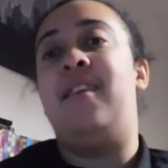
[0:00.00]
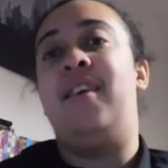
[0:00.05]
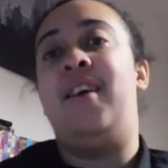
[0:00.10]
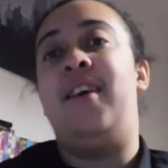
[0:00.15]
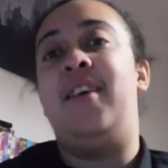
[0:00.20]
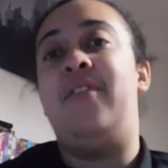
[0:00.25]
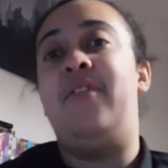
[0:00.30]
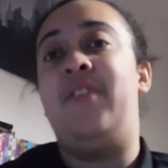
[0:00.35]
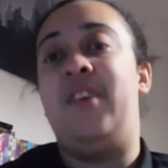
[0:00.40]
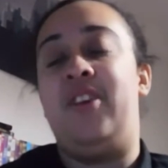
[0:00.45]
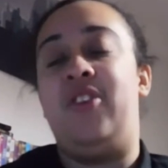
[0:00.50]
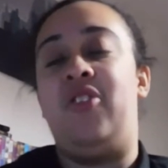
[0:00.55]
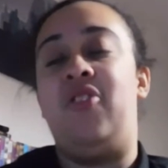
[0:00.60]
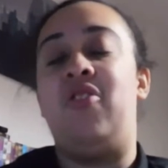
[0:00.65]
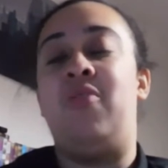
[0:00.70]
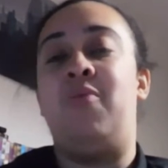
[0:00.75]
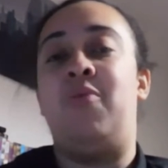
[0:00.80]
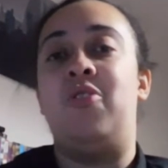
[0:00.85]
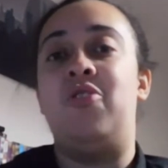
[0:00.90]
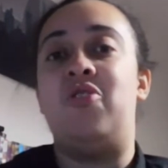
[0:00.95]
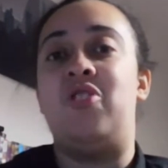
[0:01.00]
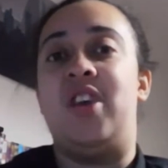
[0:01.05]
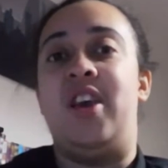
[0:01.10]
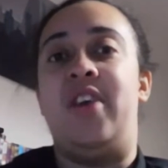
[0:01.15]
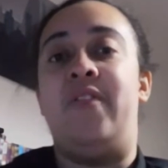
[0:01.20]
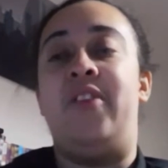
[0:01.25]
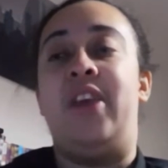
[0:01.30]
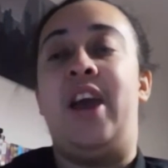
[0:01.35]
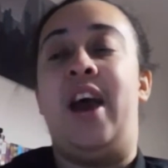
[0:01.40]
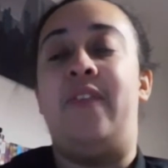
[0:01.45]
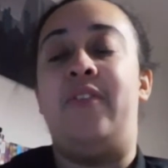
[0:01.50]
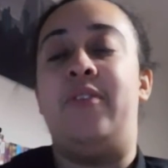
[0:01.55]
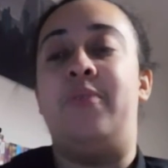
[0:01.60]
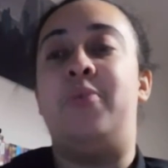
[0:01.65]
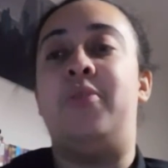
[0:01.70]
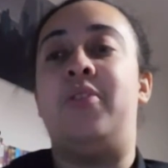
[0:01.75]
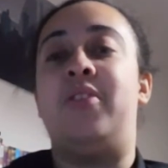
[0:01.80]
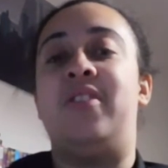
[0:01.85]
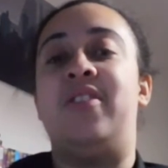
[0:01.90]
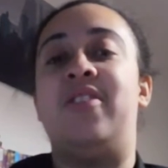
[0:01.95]
and I think you should watch it if you
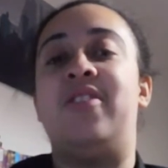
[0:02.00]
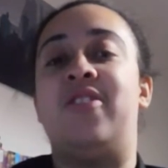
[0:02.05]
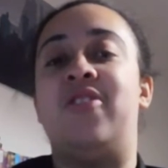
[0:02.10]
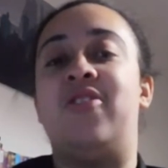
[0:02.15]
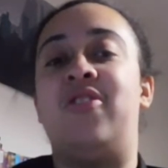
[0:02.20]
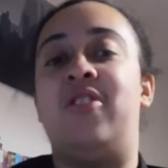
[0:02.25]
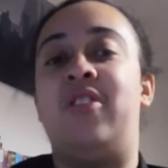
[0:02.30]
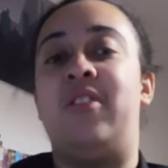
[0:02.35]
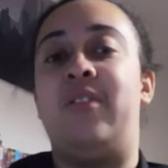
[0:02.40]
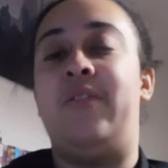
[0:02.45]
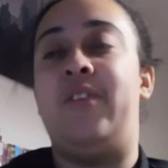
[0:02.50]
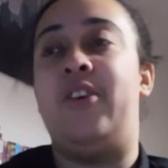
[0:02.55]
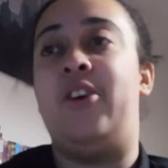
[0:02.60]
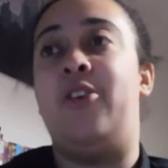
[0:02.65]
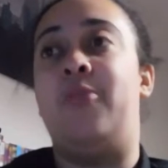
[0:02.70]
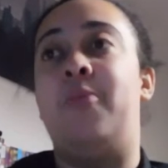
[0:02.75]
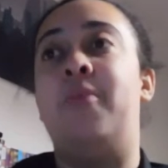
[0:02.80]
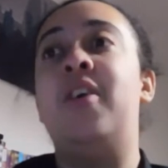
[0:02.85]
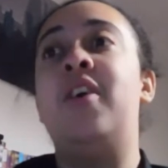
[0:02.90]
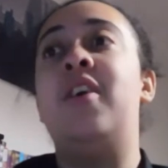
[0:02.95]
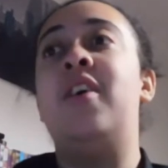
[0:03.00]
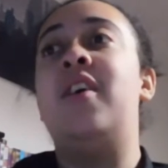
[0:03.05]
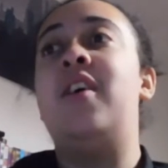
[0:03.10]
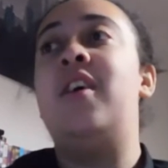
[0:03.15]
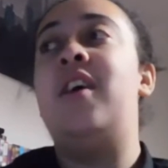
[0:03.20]
haven't, because it's such a good film.